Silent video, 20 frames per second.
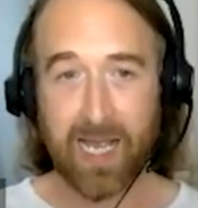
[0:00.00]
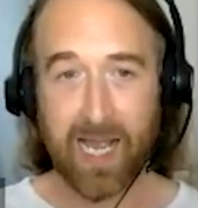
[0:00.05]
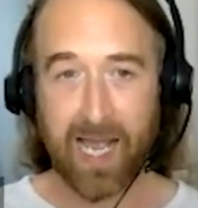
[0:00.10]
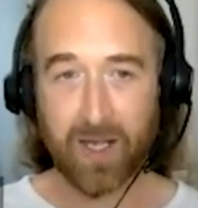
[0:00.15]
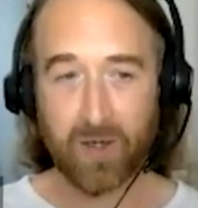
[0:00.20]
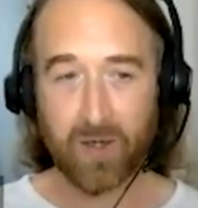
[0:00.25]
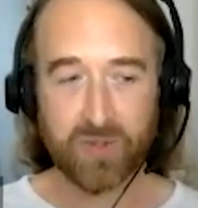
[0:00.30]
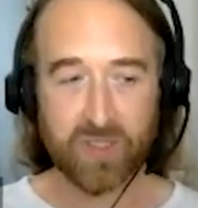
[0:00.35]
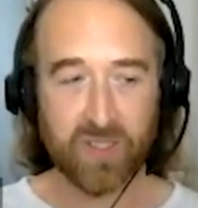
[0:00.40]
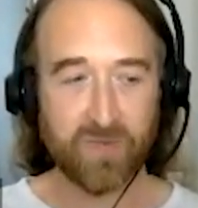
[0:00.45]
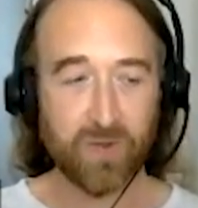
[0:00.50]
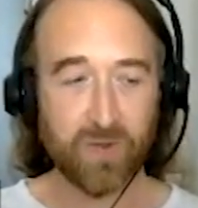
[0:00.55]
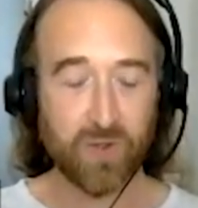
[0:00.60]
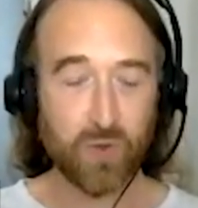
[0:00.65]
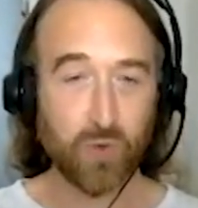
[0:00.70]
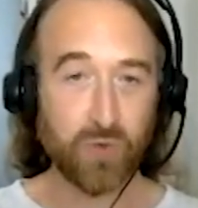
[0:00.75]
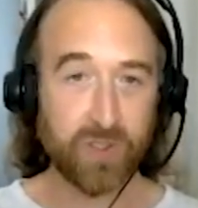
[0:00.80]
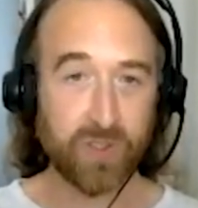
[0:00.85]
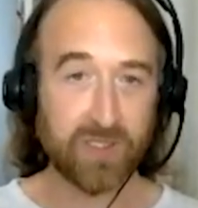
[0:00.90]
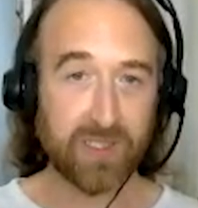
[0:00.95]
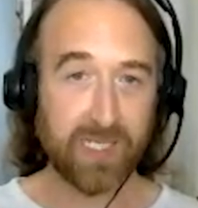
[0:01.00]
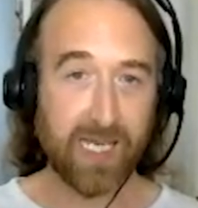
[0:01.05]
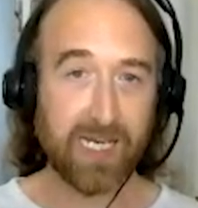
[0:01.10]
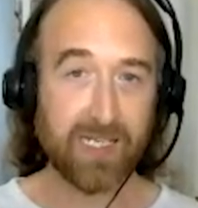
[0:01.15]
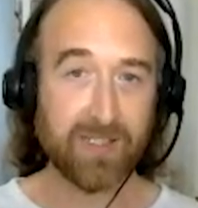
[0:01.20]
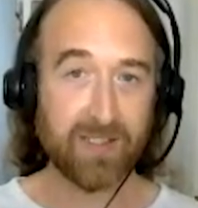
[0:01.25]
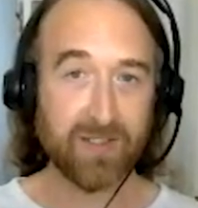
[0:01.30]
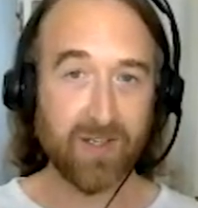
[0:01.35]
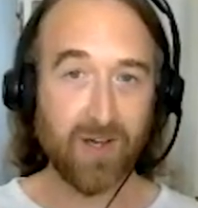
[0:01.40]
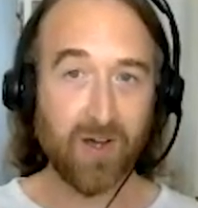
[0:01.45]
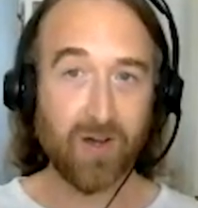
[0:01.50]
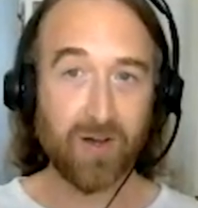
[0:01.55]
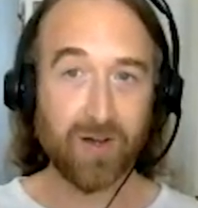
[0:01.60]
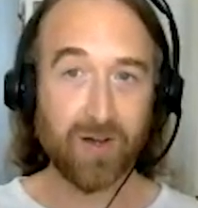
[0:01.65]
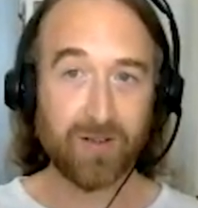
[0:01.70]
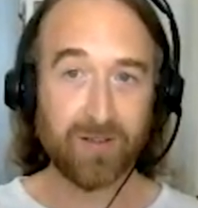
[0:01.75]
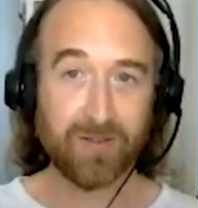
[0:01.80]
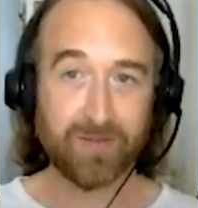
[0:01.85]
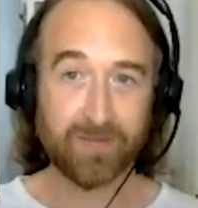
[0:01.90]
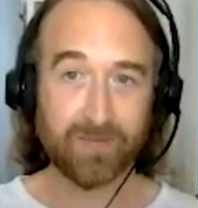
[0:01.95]
how difficult these cases
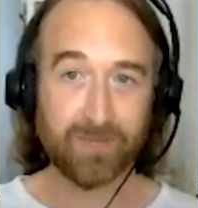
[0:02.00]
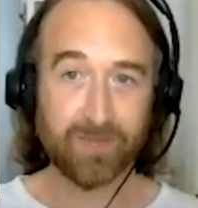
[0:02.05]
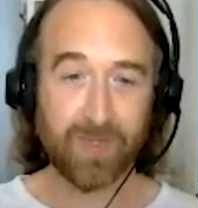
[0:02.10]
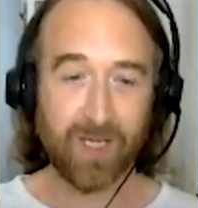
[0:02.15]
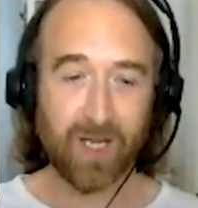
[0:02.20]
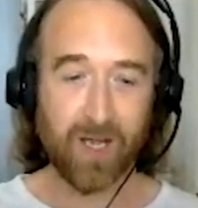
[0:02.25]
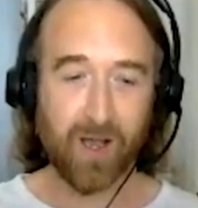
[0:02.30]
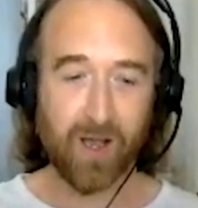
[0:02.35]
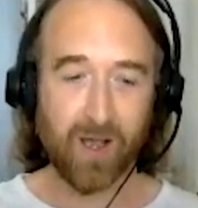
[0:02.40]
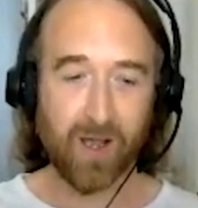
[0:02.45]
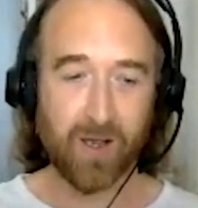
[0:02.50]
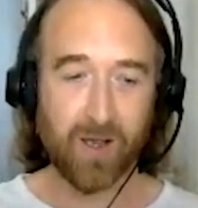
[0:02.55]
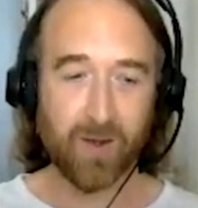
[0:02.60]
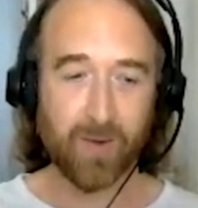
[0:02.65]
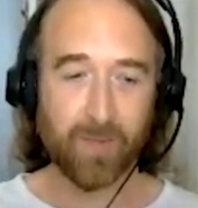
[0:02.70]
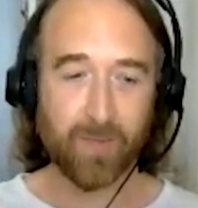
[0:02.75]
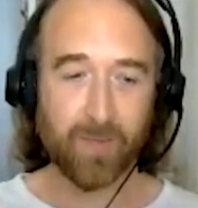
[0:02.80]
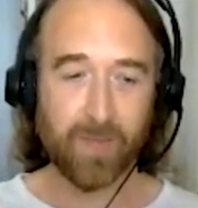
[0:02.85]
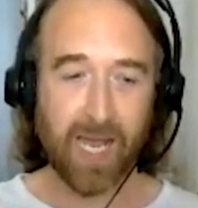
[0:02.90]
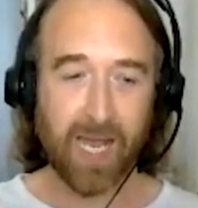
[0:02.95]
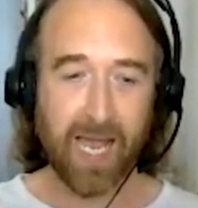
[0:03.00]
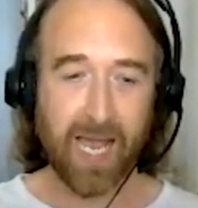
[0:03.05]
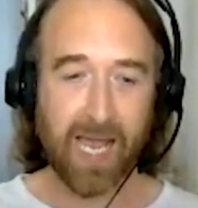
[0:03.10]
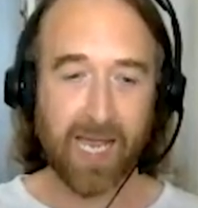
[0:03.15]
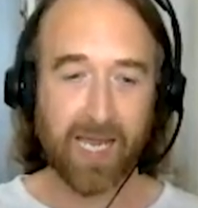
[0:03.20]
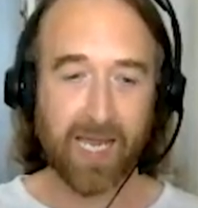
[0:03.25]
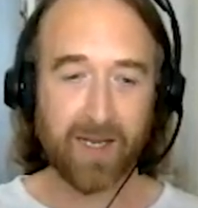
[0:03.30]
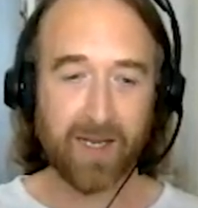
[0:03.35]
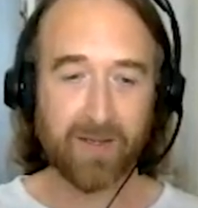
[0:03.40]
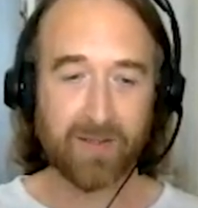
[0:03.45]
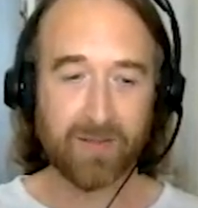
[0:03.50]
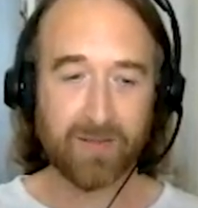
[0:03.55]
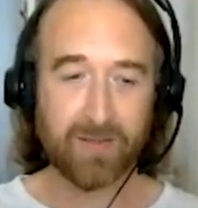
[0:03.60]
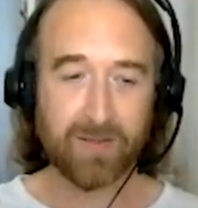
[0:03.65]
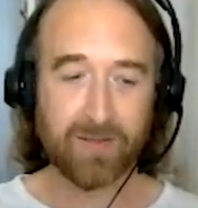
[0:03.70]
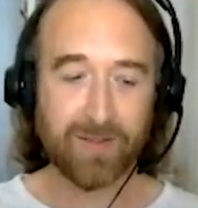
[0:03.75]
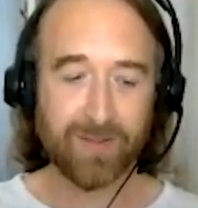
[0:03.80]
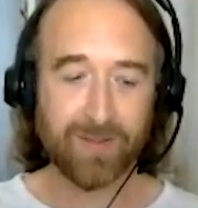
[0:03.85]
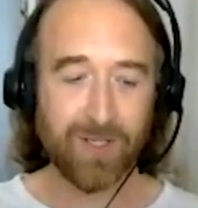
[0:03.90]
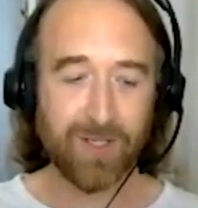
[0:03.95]
are. And
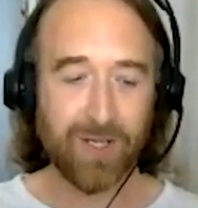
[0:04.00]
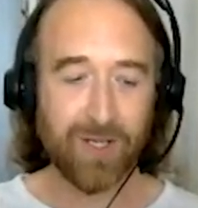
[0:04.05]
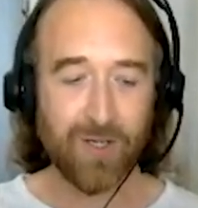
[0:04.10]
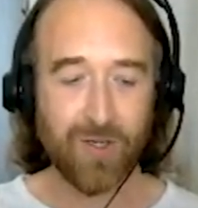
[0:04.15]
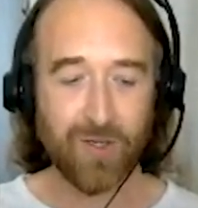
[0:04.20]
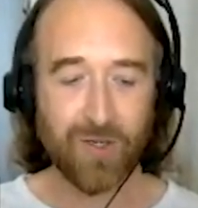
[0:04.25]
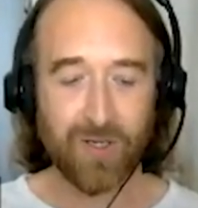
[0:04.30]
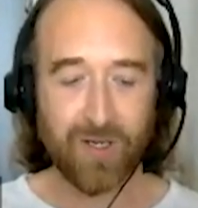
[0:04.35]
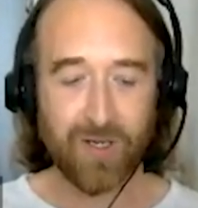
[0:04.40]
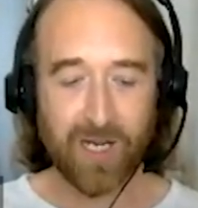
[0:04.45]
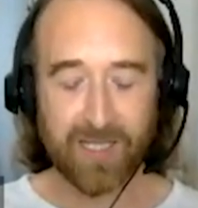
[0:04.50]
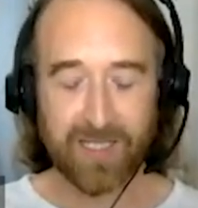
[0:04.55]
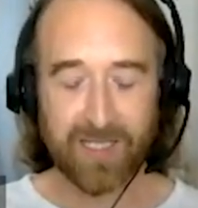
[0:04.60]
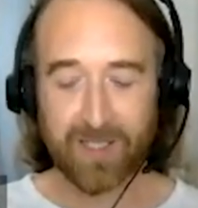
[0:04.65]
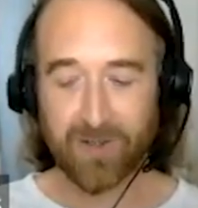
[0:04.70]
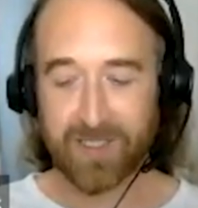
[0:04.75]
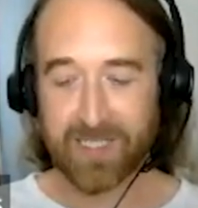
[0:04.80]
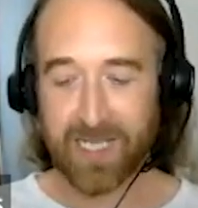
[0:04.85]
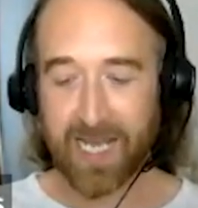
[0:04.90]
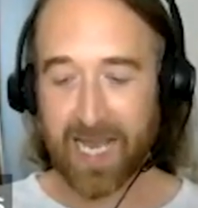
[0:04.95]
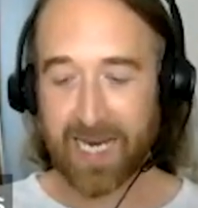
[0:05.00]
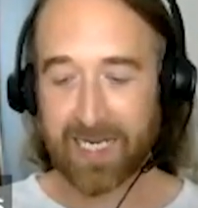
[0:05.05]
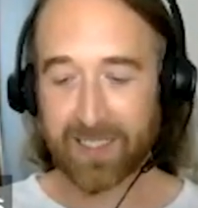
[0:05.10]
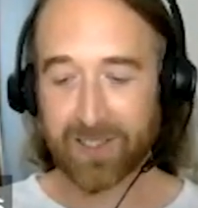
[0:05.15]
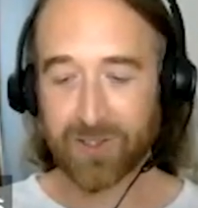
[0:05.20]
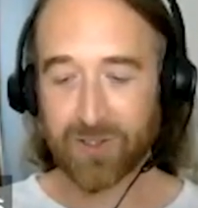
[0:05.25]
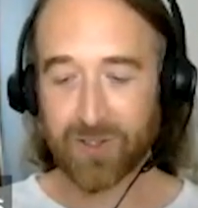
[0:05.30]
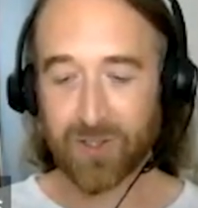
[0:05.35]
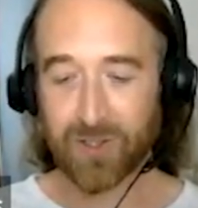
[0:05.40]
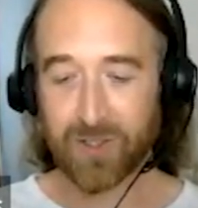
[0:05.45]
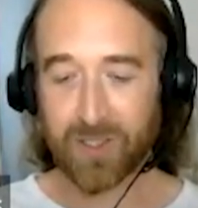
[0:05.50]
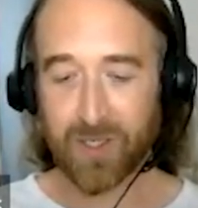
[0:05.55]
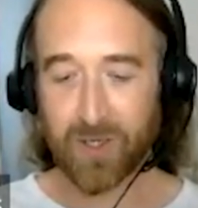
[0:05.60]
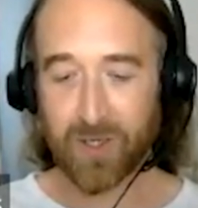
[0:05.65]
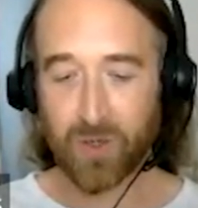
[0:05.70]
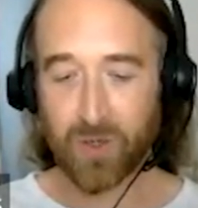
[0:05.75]
I think there is that adage that,